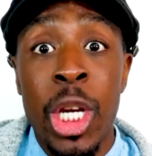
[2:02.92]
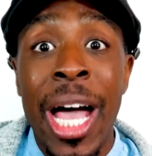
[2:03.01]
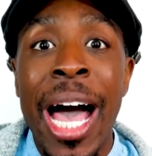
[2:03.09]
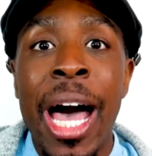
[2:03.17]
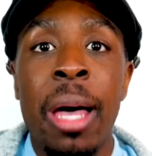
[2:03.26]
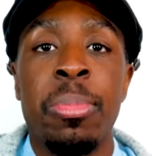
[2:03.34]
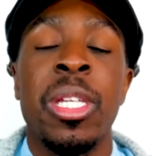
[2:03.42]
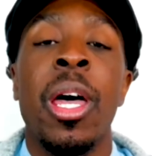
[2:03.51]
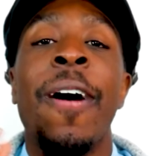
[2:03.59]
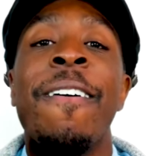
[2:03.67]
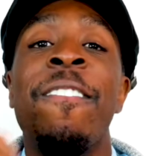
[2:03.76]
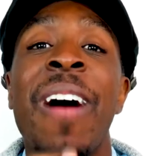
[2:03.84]
jobs
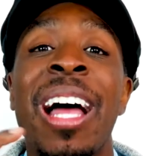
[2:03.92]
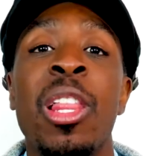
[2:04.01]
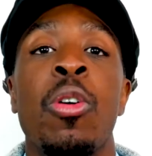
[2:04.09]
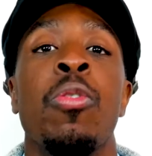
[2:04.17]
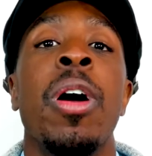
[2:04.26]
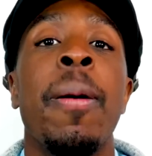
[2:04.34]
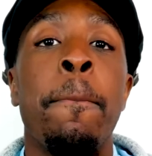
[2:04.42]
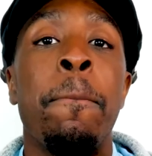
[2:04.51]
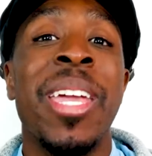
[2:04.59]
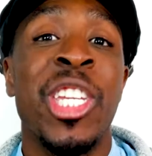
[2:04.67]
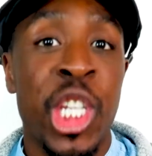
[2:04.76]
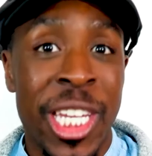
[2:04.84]
follow
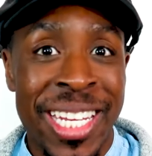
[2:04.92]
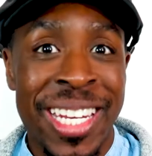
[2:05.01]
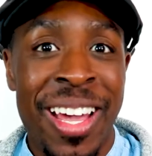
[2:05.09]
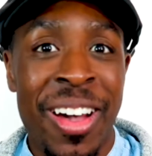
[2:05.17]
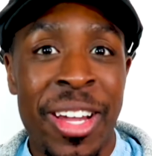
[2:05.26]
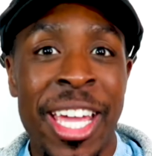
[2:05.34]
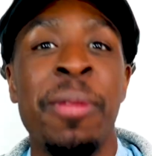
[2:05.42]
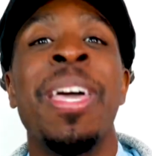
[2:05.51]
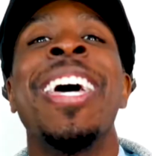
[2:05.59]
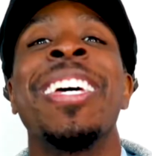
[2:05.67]
mission, okay?